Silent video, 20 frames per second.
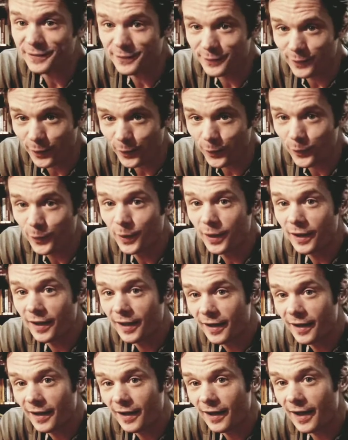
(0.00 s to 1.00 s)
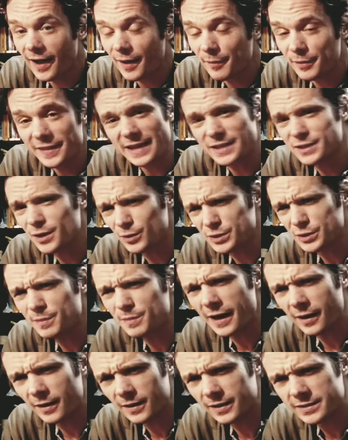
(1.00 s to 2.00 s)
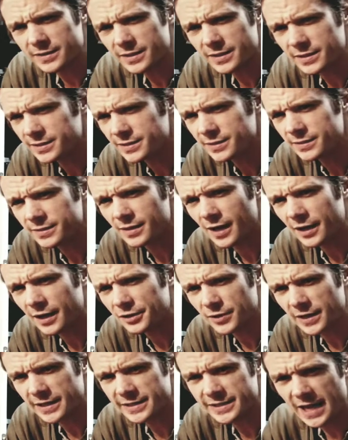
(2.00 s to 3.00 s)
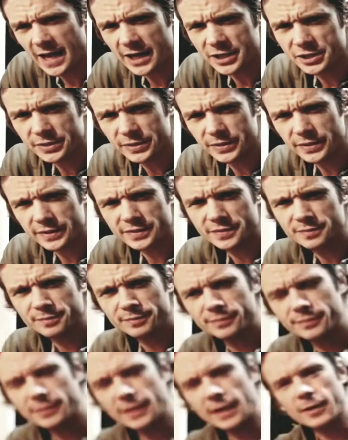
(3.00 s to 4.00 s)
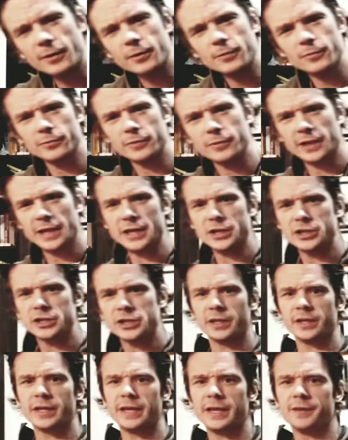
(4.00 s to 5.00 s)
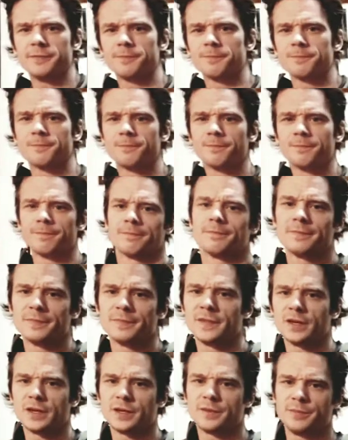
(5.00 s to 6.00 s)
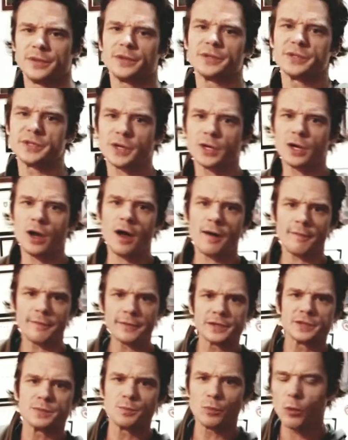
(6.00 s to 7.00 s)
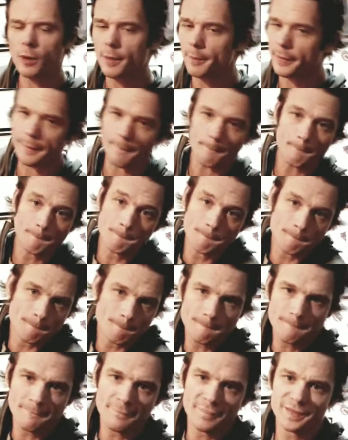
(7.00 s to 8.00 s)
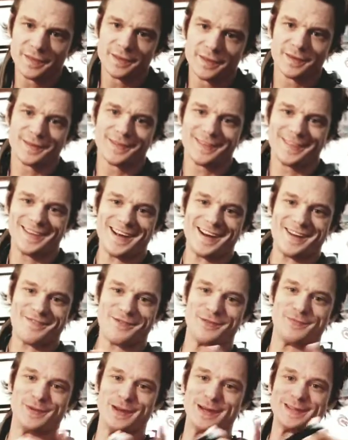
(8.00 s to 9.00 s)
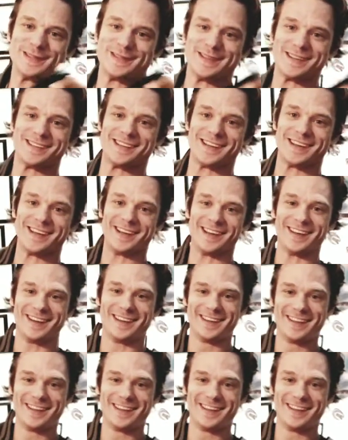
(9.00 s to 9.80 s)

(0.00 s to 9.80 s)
So, but that's always better because it's not transactional. It's better relationally. Builds their confidence more about not everybody's this idiot.